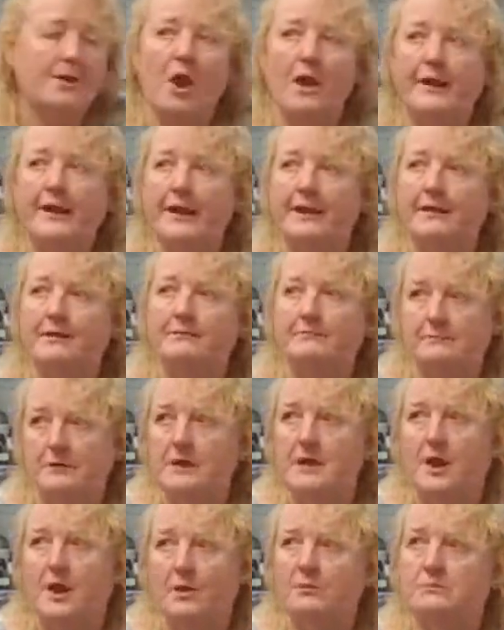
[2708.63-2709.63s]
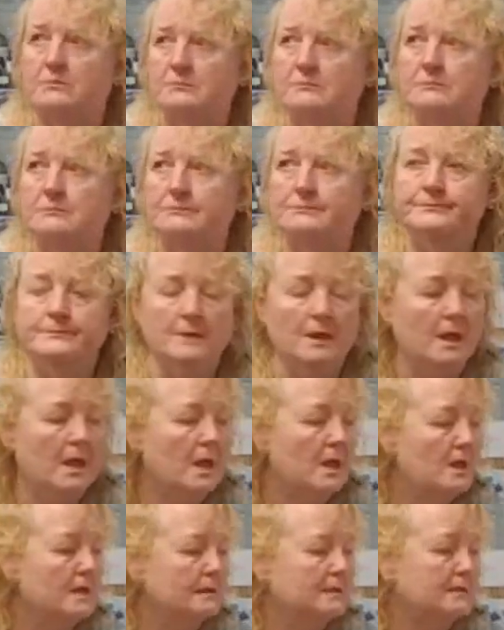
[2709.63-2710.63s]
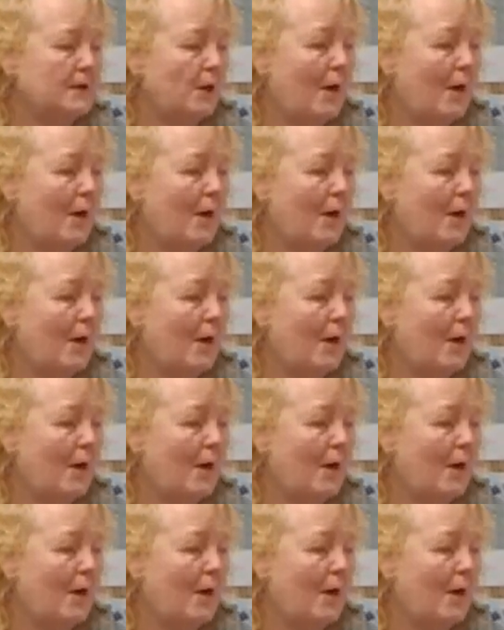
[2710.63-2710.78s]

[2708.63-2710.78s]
not get, you know, So